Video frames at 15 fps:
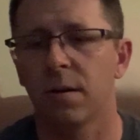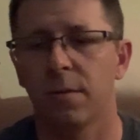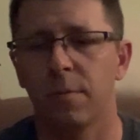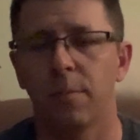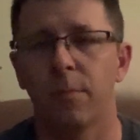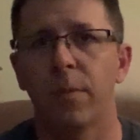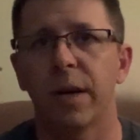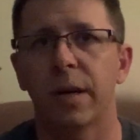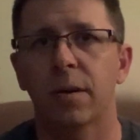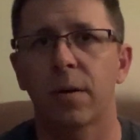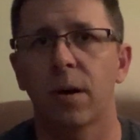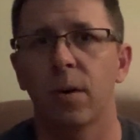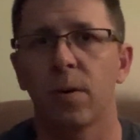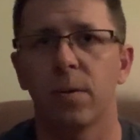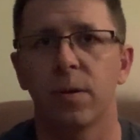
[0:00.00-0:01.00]

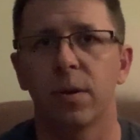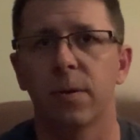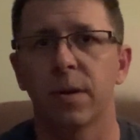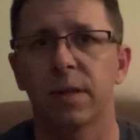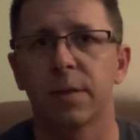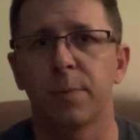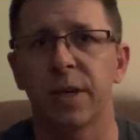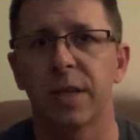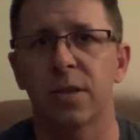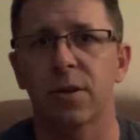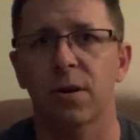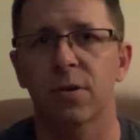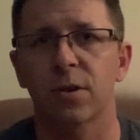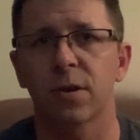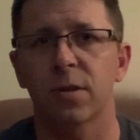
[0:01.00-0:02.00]
micro USB
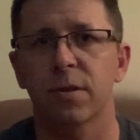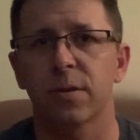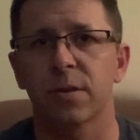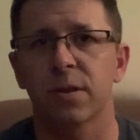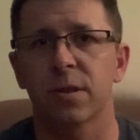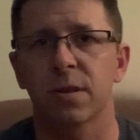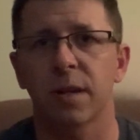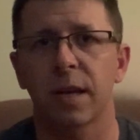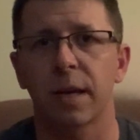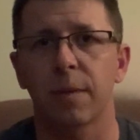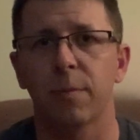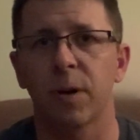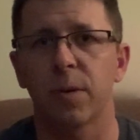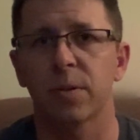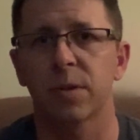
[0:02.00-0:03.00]
charger, so it's like
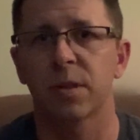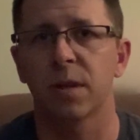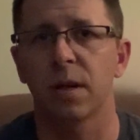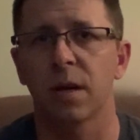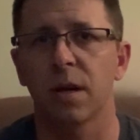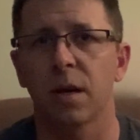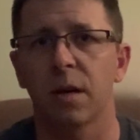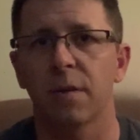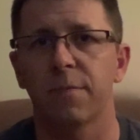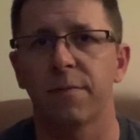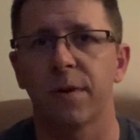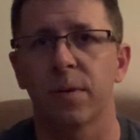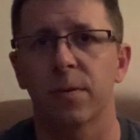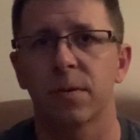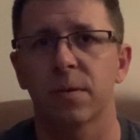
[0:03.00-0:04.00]
most
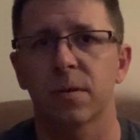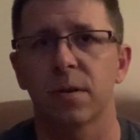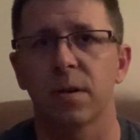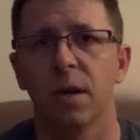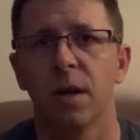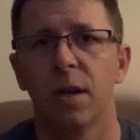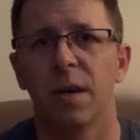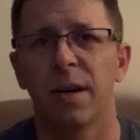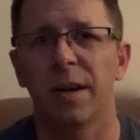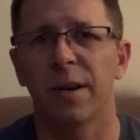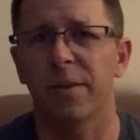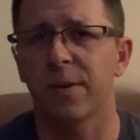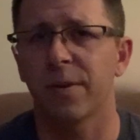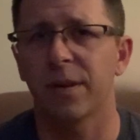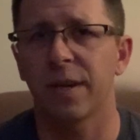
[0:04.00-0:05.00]
phones
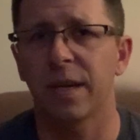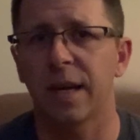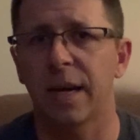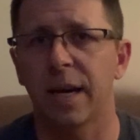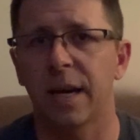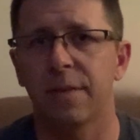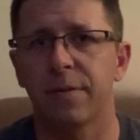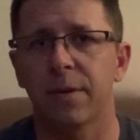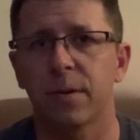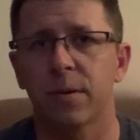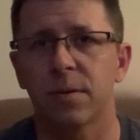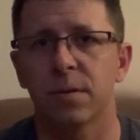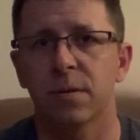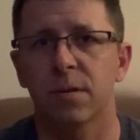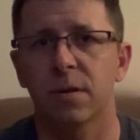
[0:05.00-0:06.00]
other than
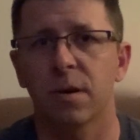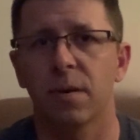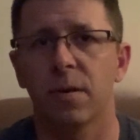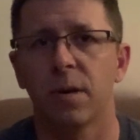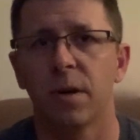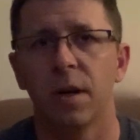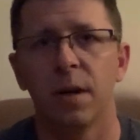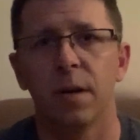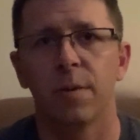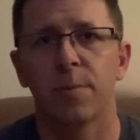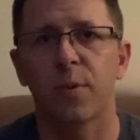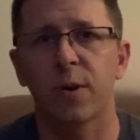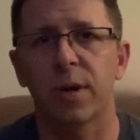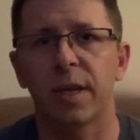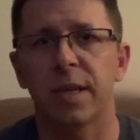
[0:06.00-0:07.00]
iPhones. So
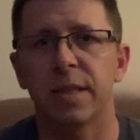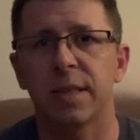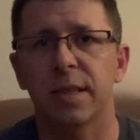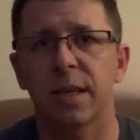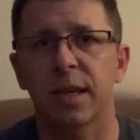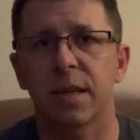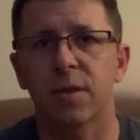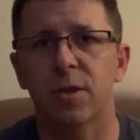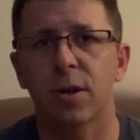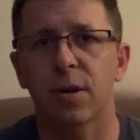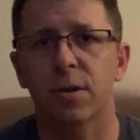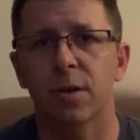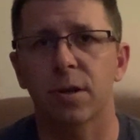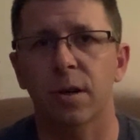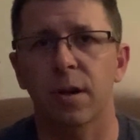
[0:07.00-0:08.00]
pretty easy to get a
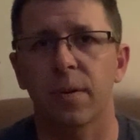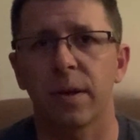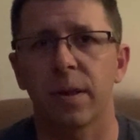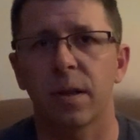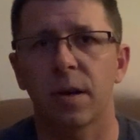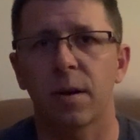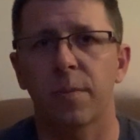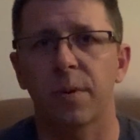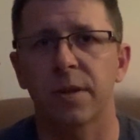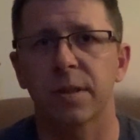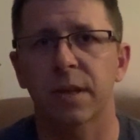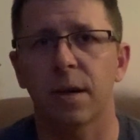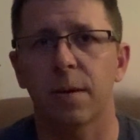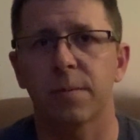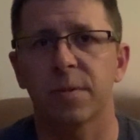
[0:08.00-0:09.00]
charger to go in there, plus
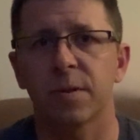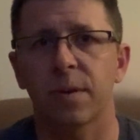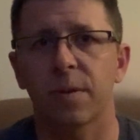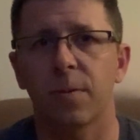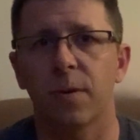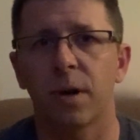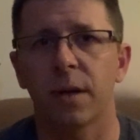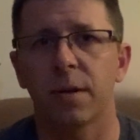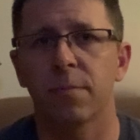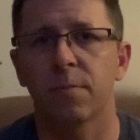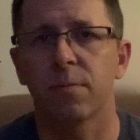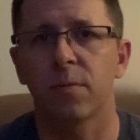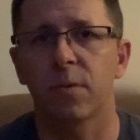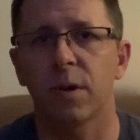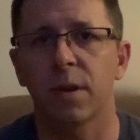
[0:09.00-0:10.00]
it comes with one.
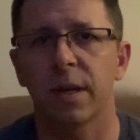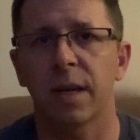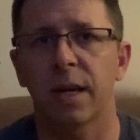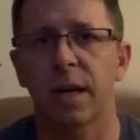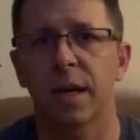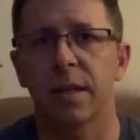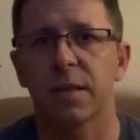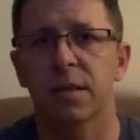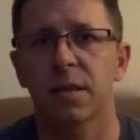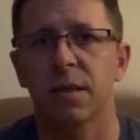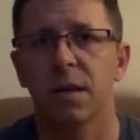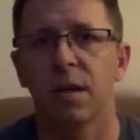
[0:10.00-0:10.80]
Really nice.